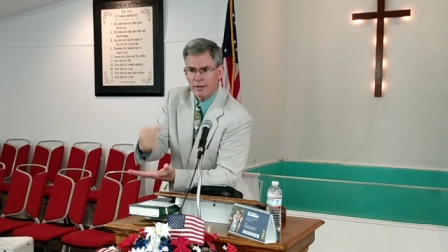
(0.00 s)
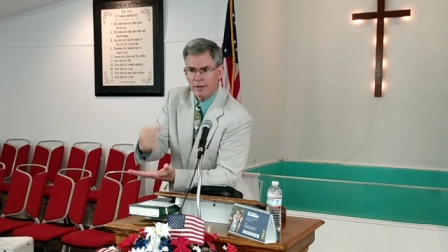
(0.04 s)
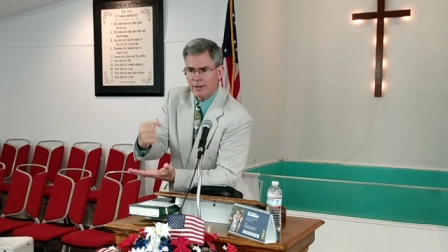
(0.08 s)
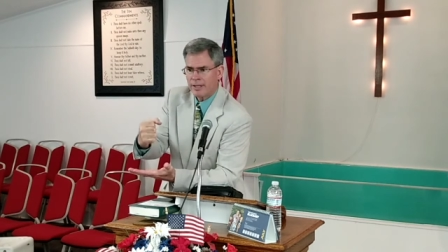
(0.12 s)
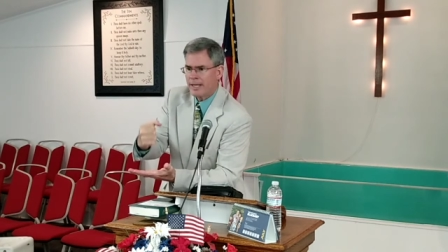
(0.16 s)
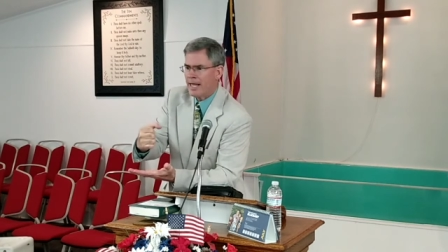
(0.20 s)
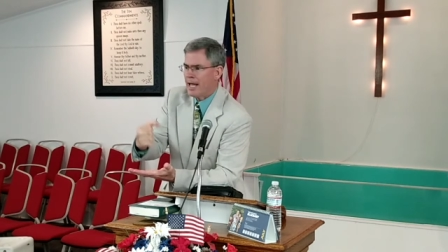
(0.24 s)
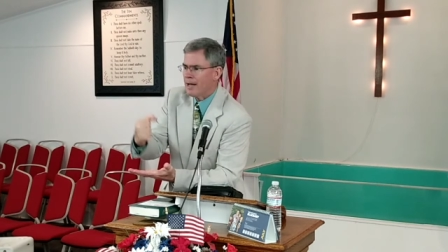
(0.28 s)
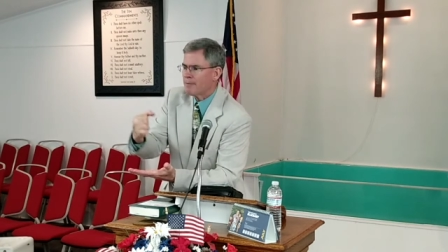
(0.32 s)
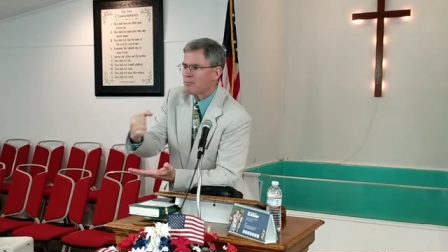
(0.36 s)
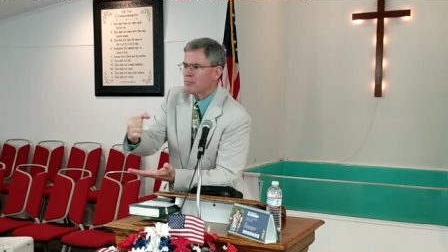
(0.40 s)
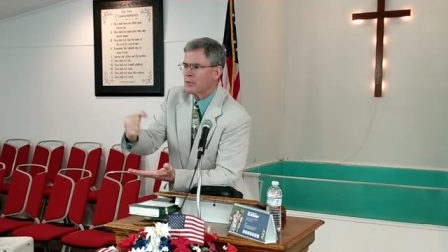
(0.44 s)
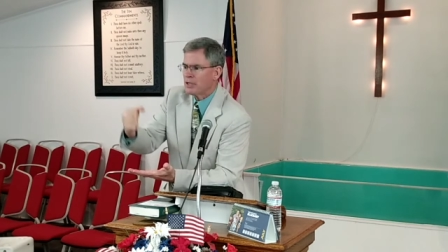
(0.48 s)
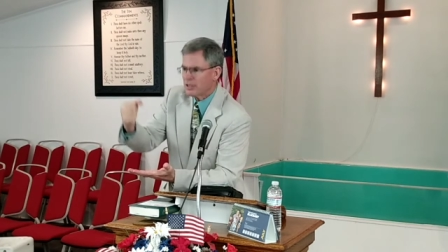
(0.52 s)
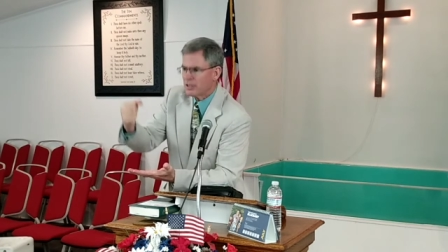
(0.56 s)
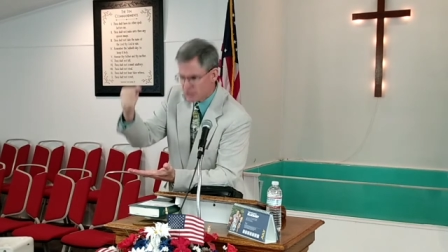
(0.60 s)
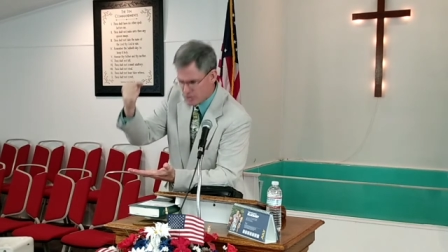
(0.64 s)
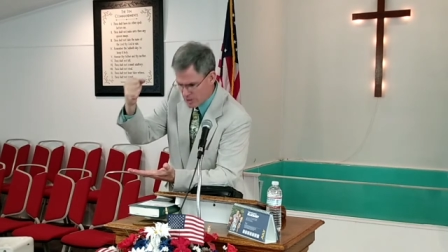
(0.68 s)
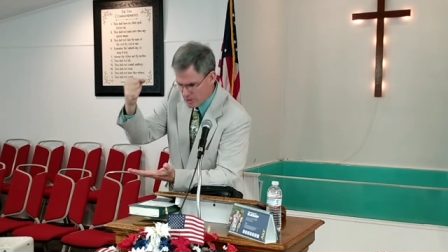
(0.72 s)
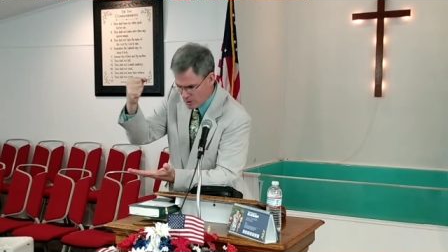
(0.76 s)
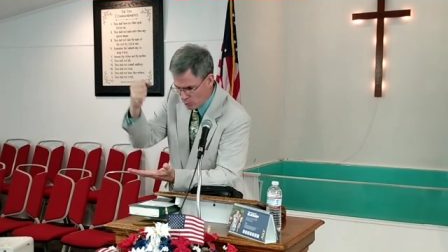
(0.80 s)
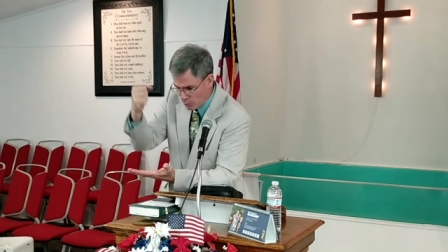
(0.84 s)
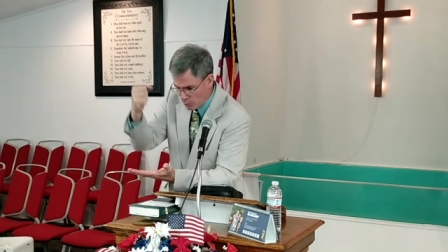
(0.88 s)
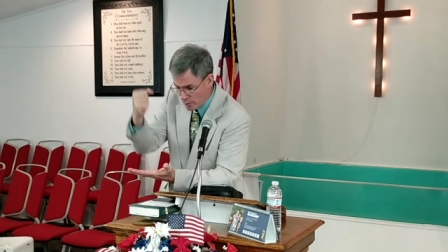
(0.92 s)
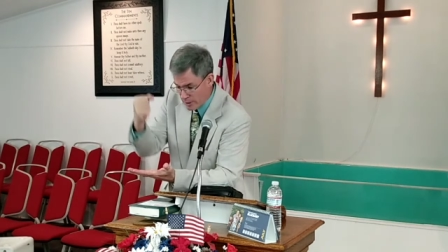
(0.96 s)
That means
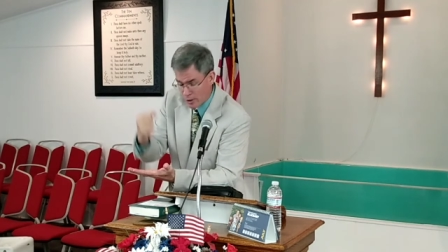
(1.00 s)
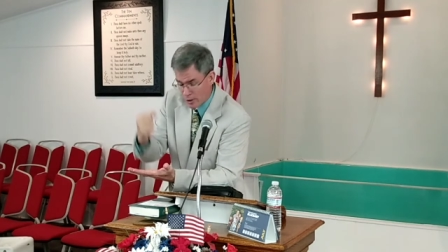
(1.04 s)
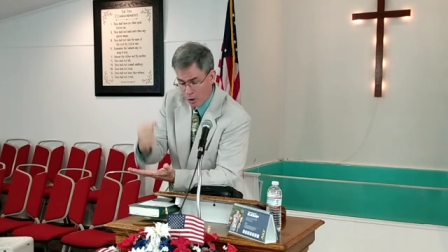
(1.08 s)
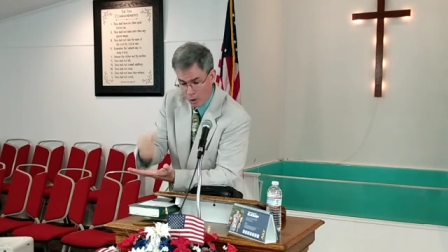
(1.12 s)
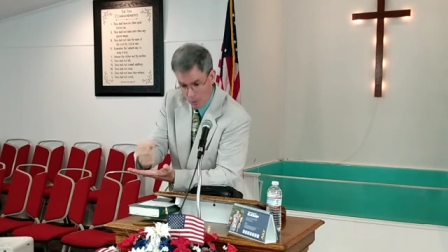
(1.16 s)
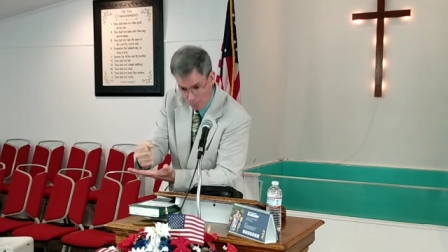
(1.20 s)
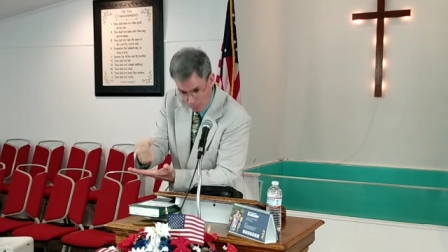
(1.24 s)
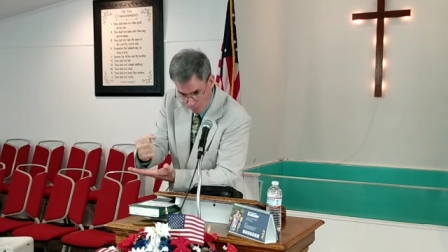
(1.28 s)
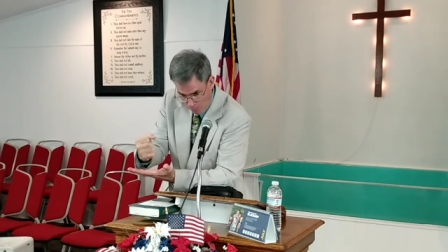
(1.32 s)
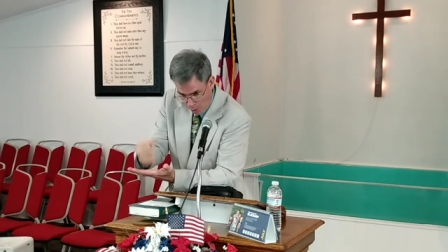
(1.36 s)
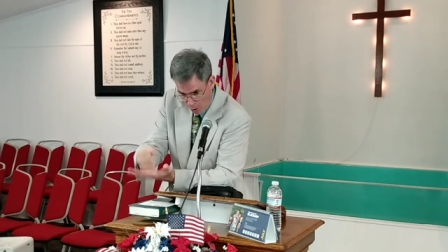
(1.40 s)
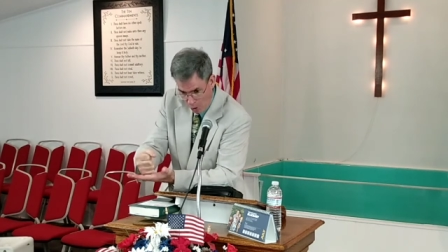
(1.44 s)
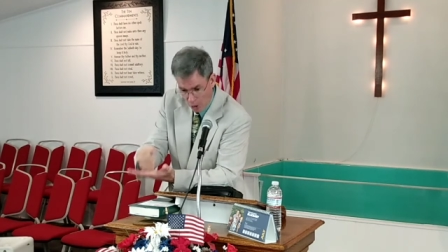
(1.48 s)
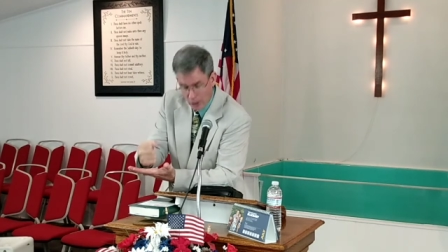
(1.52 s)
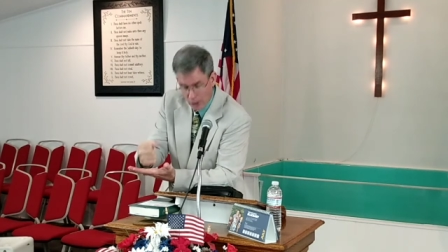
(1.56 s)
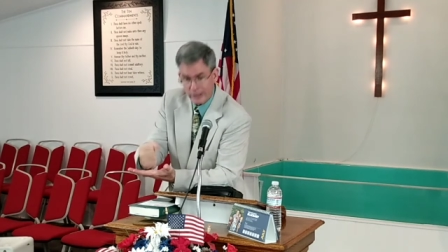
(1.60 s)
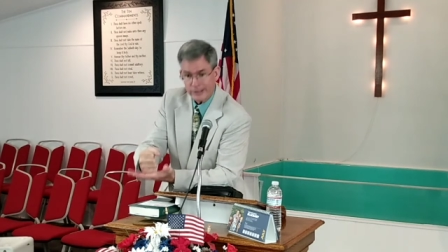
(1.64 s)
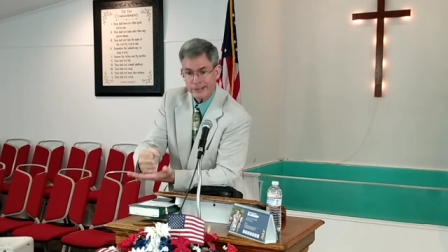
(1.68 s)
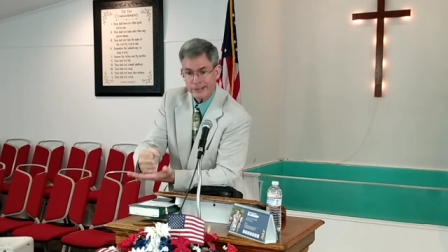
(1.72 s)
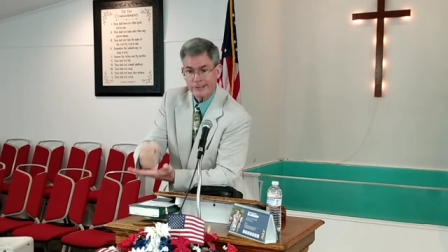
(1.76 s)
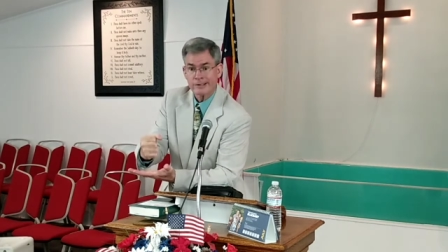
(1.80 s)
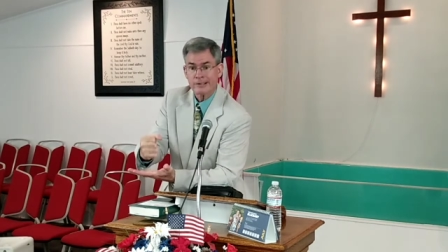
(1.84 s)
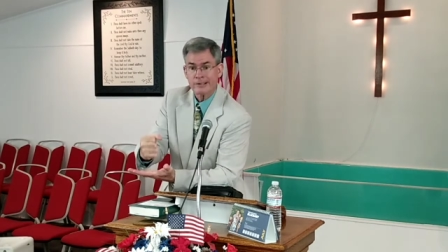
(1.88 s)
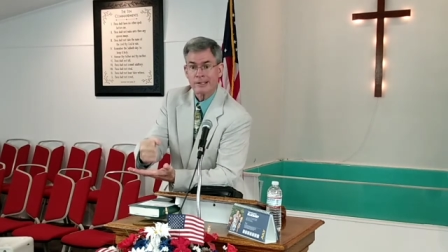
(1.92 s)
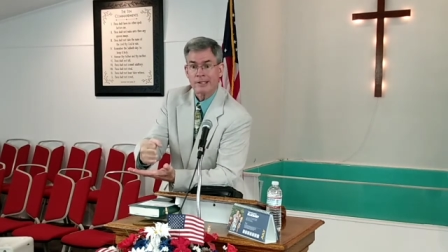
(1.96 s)
that we are
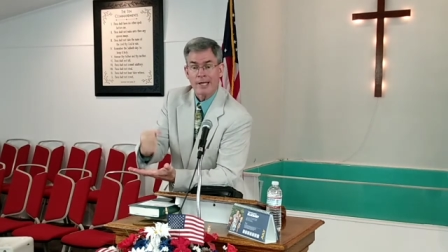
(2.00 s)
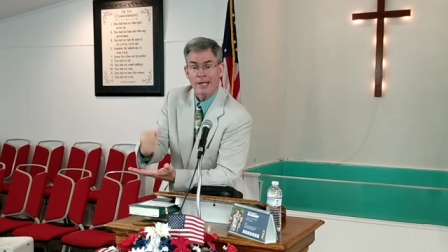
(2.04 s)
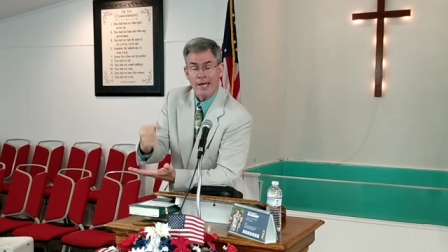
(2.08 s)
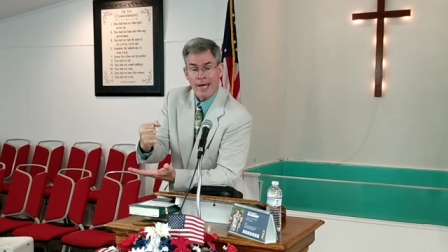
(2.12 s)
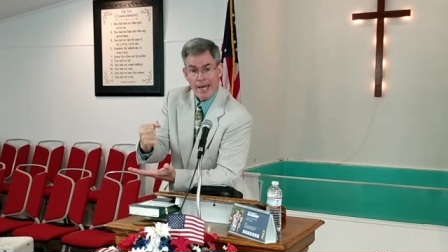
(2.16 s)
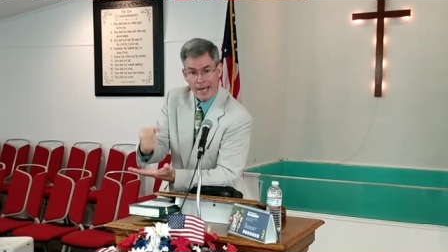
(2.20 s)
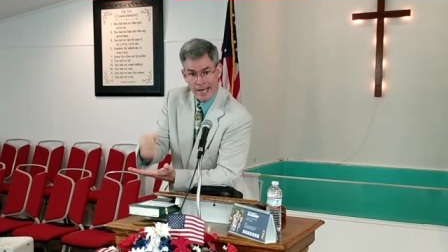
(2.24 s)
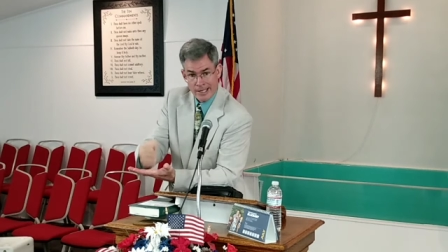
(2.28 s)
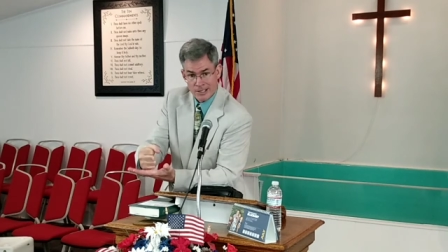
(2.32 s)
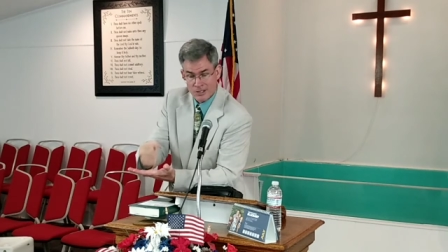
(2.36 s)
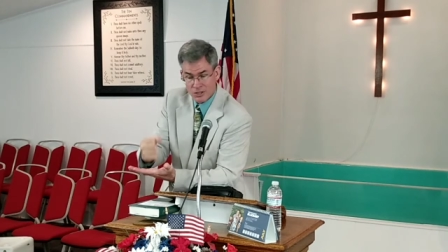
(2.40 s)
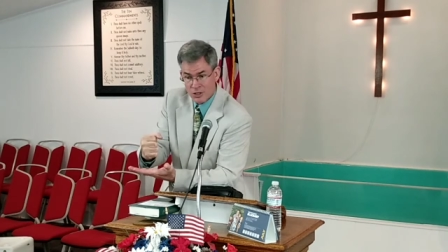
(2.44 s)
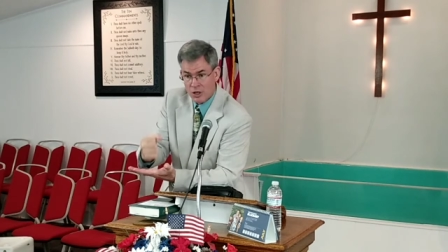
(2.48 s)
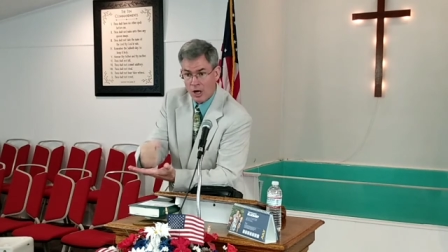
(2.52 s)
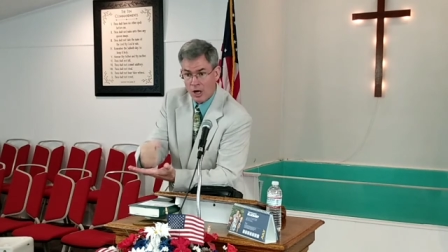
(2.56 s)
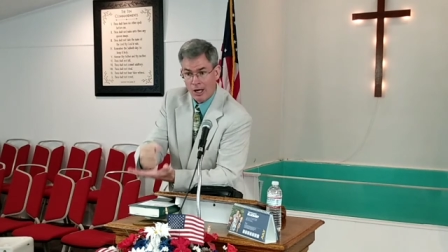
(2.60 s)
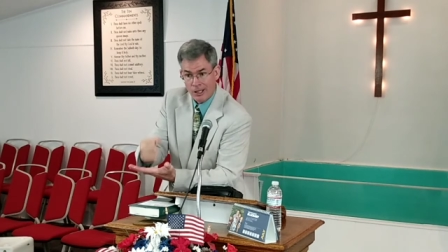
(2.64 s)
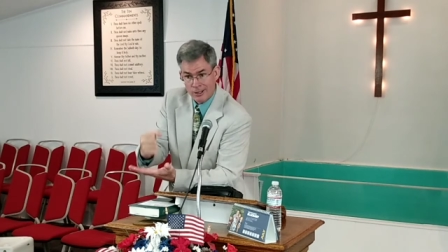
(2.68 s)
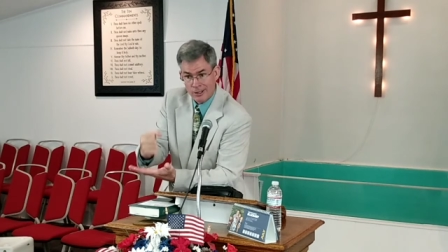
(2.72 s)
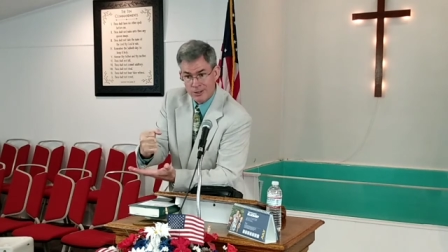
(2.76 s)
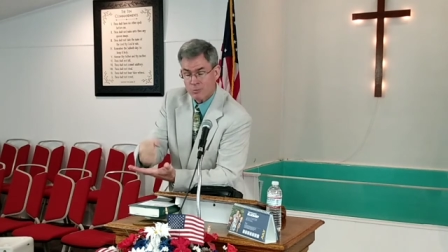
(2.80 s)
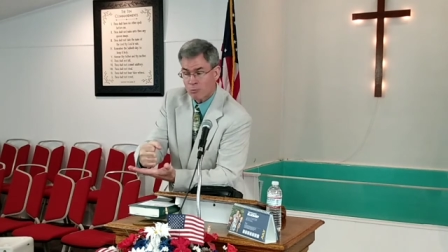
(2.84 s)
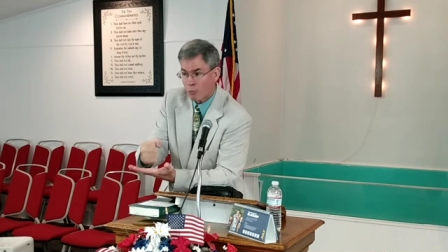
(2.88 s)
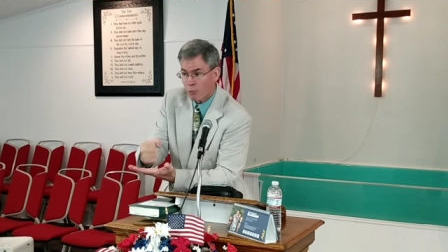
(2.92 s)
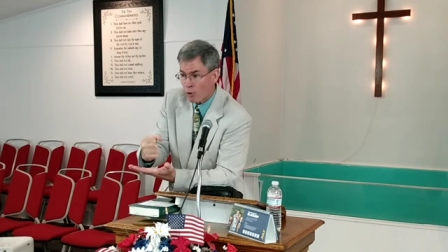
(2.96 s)
marked as
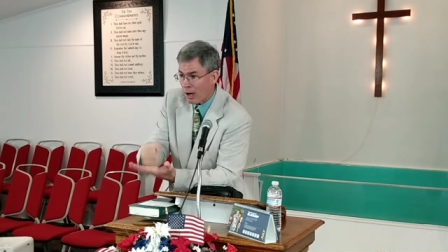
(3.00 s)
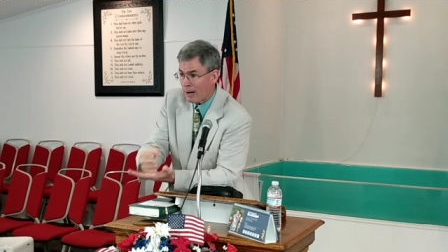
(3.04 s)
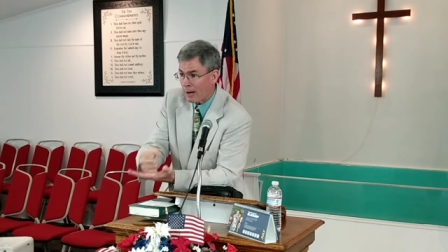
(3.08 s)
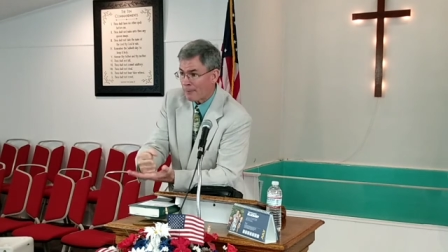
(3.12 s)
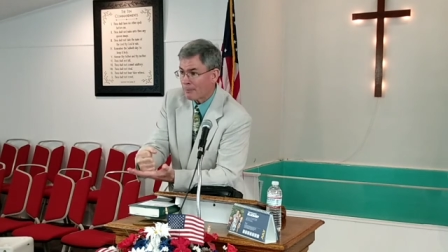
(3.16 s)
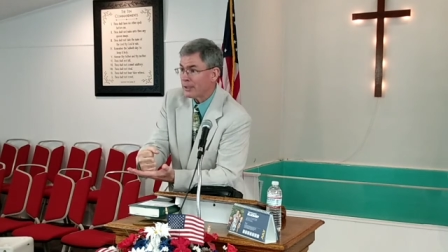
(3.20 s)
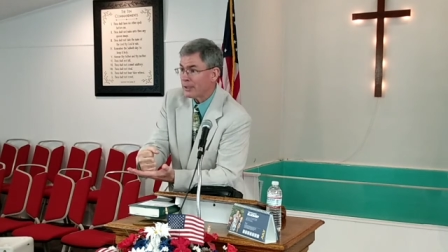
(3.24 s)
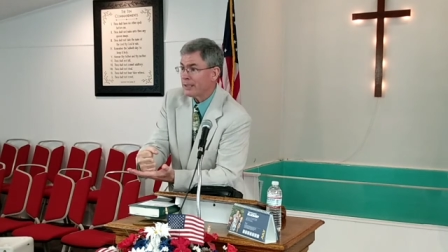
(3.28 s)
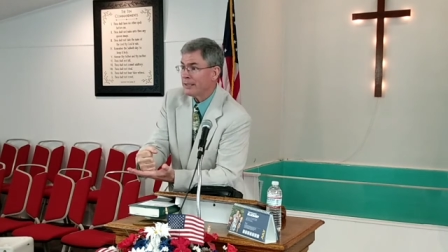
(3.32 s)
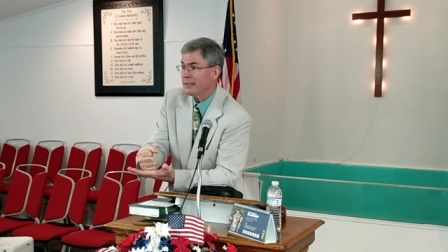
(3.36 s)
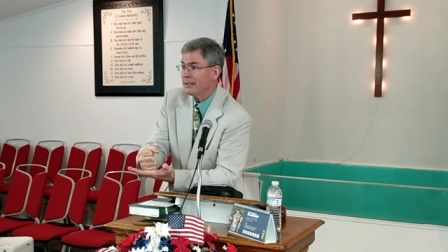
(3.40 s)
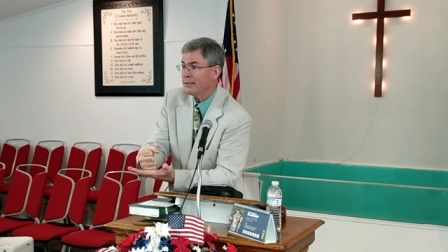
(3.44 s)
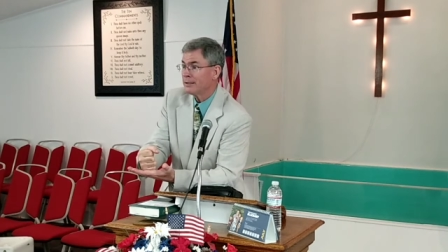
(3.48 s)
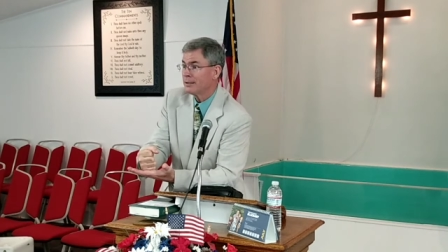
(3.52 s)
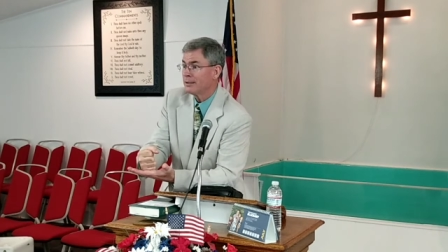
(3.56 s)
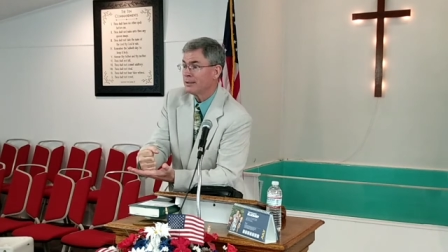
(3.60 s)
God's property,